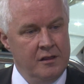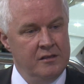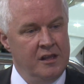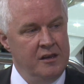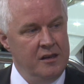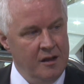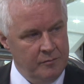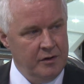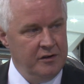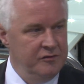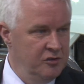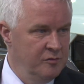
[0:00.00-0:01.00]
the
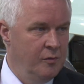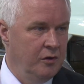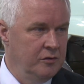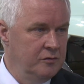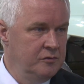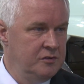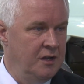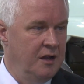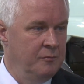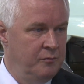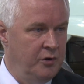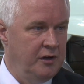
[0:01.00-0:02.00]
number of new models
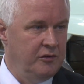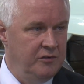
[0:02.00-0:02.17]
and product